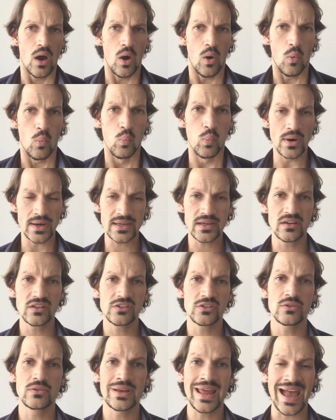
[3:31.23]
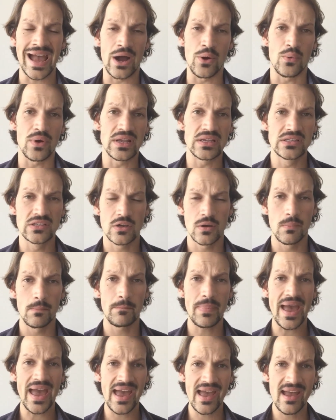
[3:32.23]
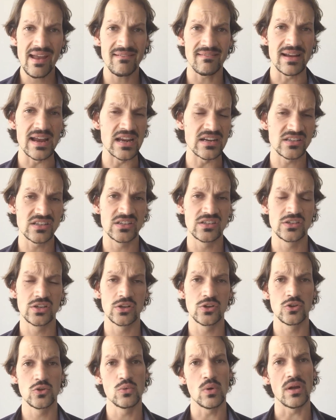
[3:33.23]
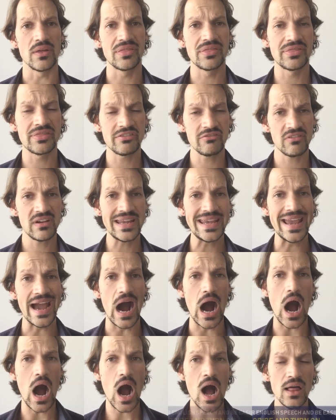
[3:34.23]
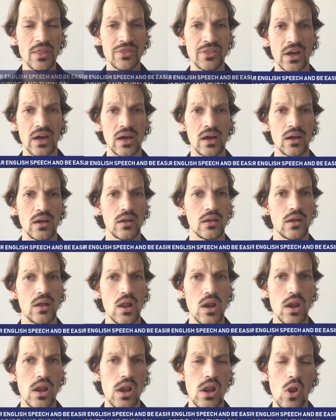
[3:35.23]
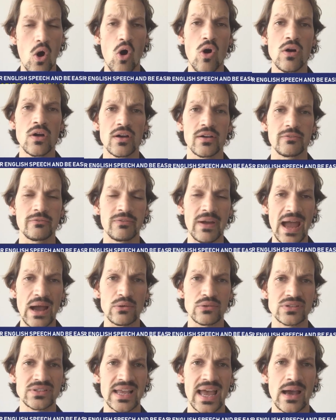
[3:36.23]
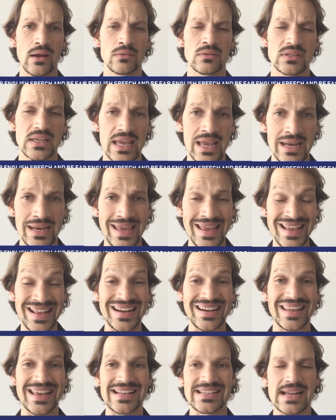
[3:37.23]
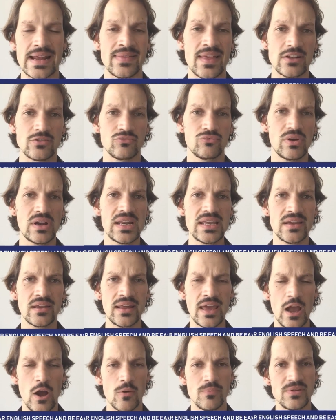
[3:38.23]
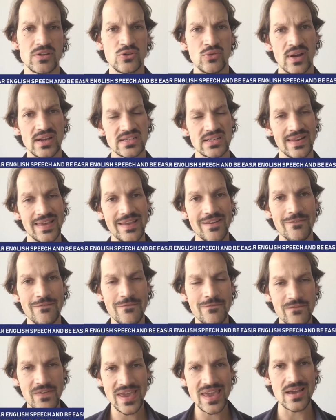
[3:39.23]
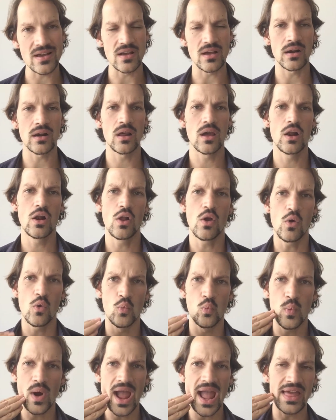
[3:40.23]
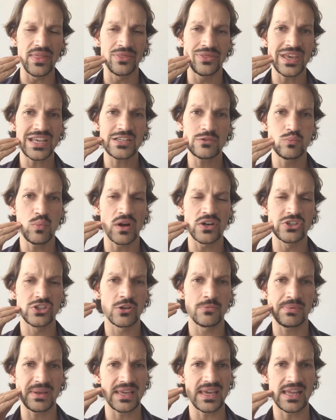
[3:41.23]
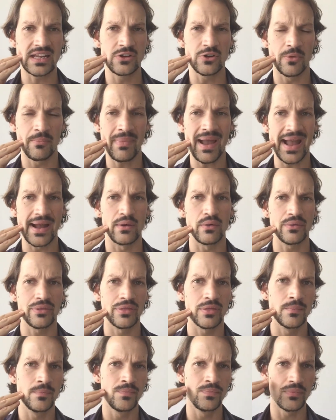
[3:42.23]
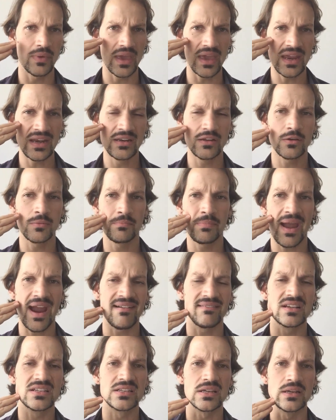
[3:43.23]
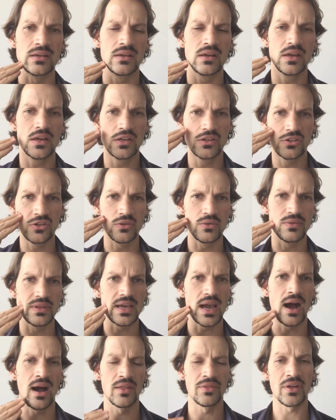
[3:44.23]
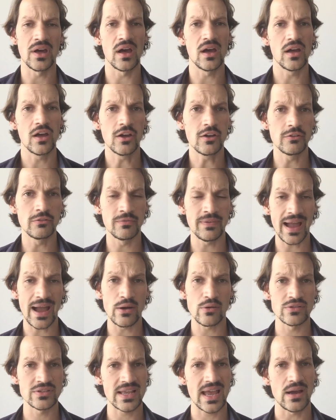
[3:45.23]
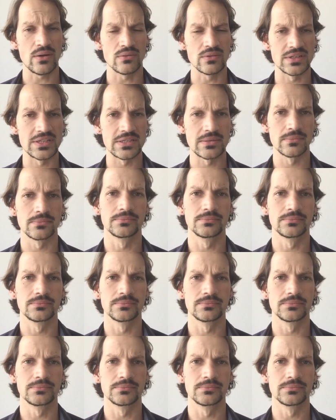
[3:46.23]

What I'm going to do now is compare it to three other long vowel sounds in English, and that's really going to help you to actually feel where this one should be in your mouth in comparison to the other vowel sounds.